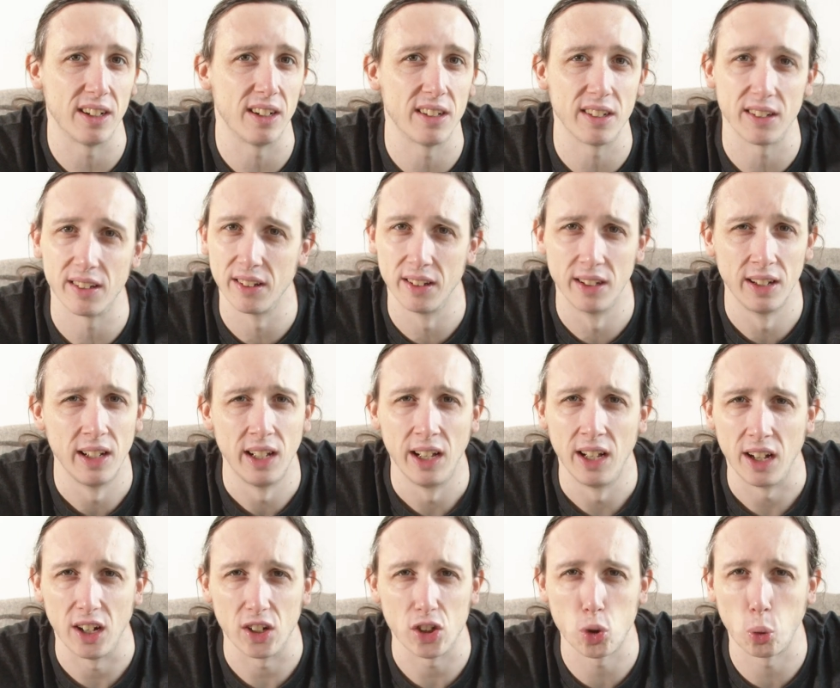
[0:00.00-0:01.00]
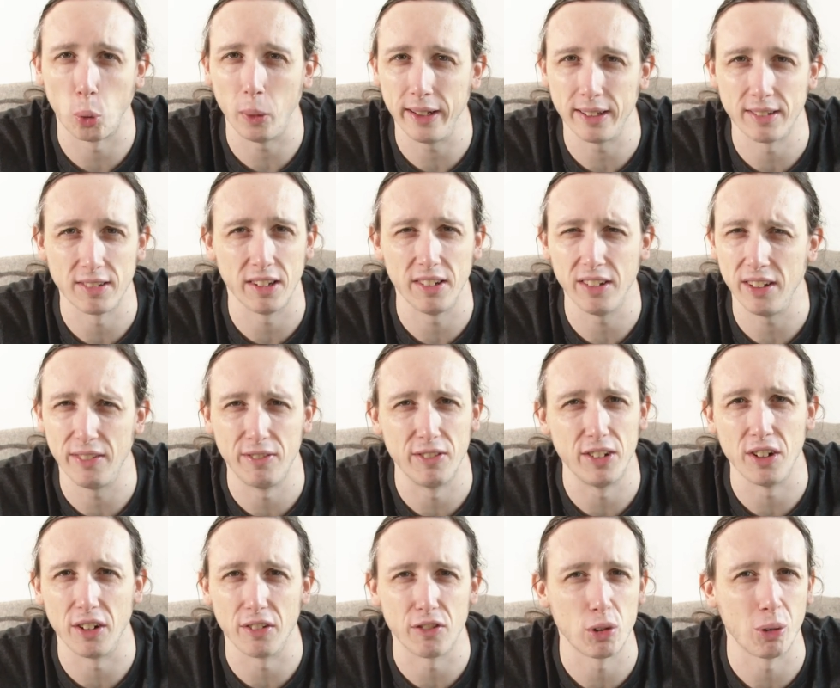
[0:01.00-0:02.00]
a twist. I don't even
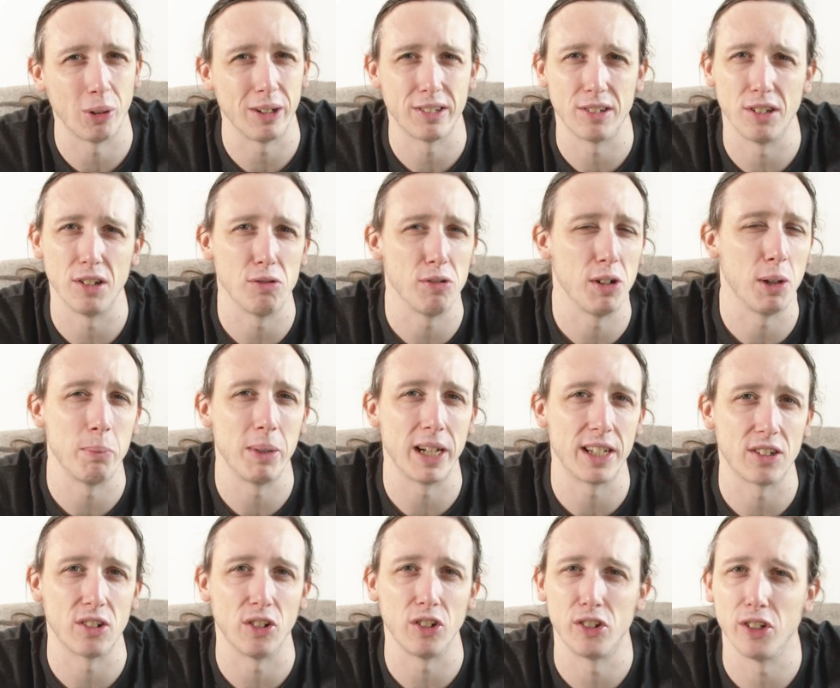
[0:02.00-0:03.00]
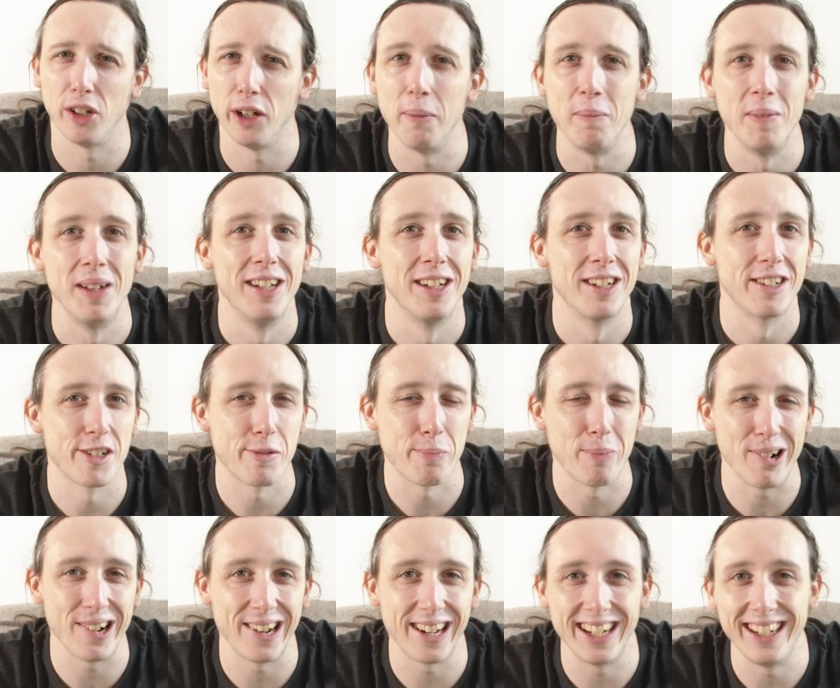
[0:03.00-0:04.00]
know if twist is a real medical term.
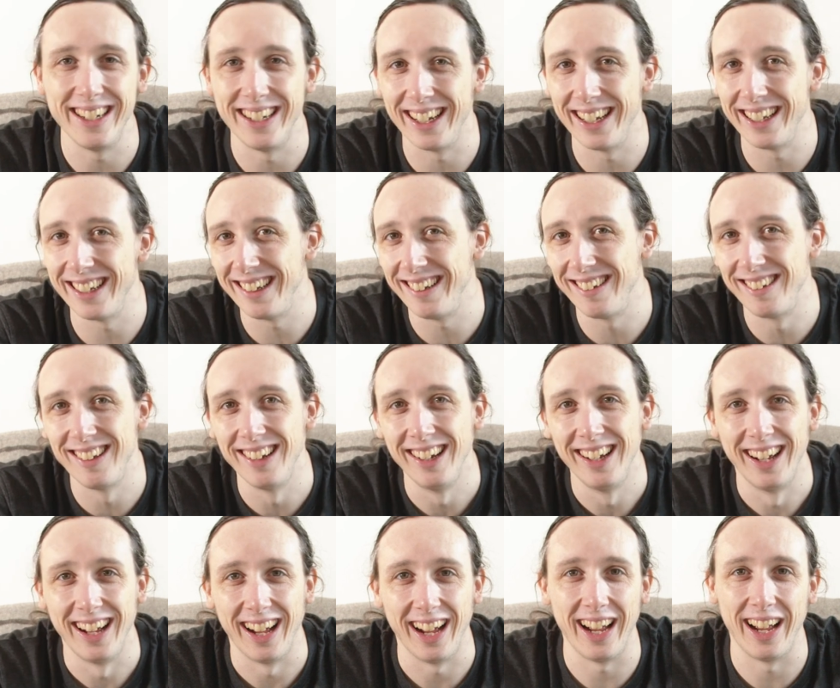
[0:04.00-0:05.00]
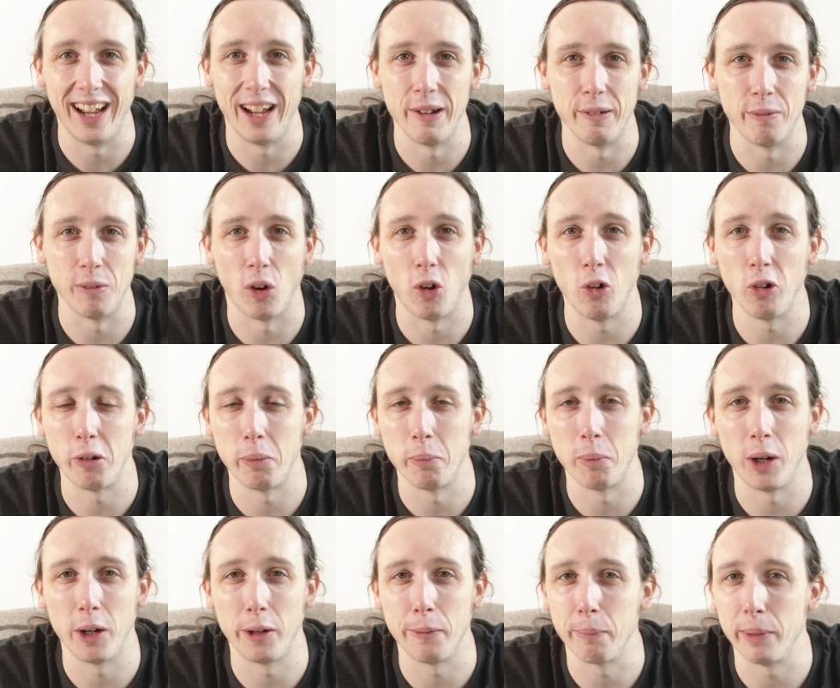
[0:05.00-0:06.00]
Sprain is, or it
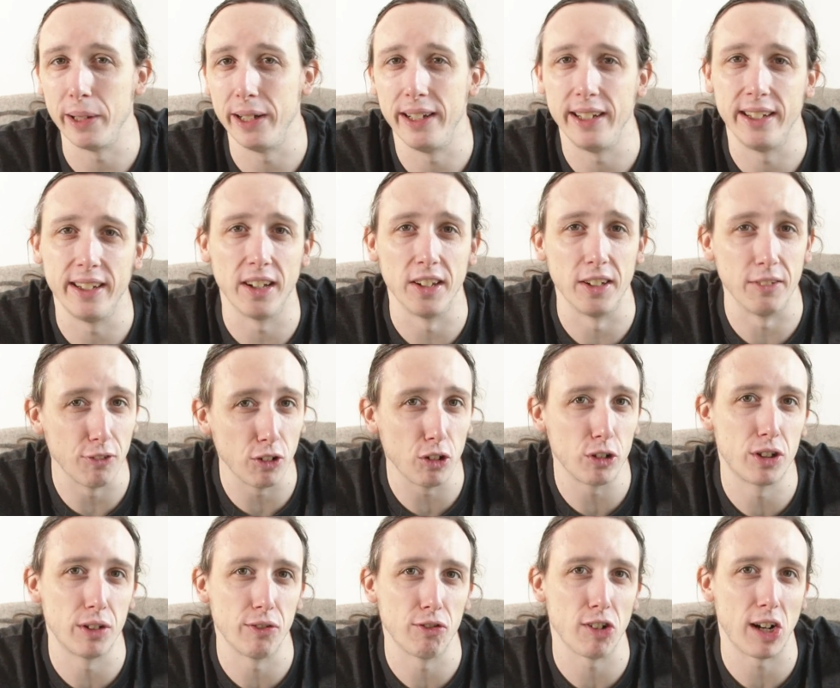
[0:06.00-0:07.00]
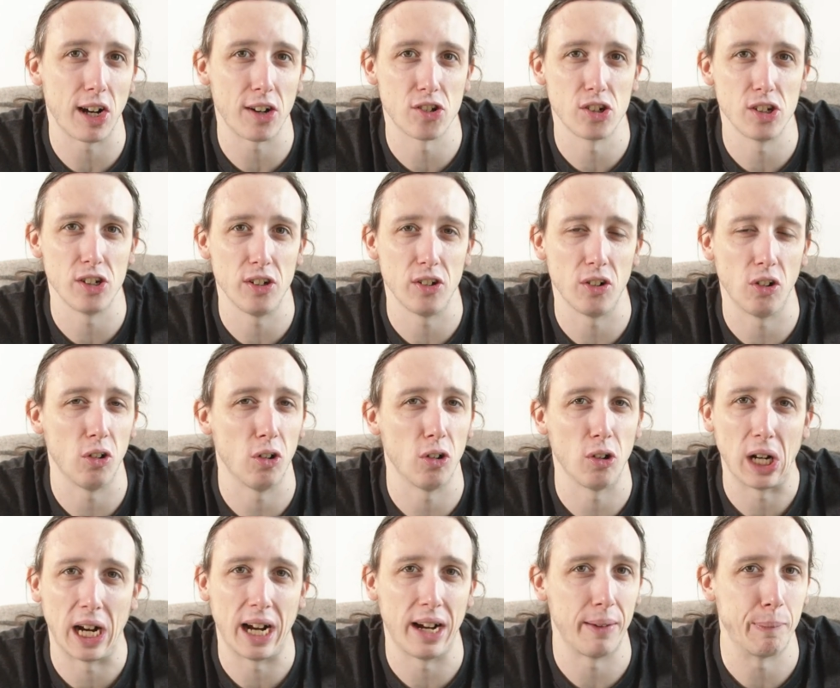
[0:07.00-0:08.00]
might be an avulsion fracture,
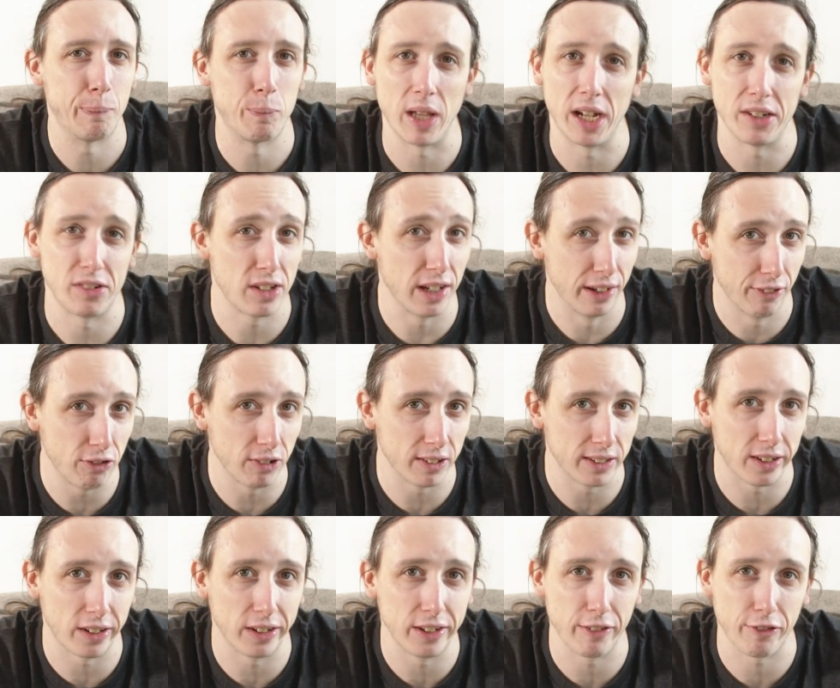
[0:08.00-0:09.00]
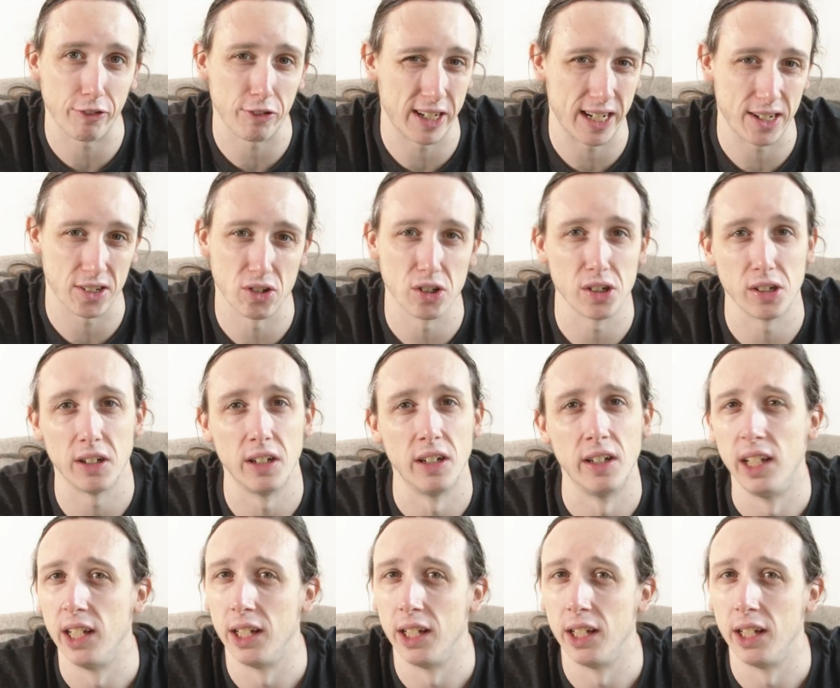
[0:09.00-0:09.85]
or a different kind of fracture.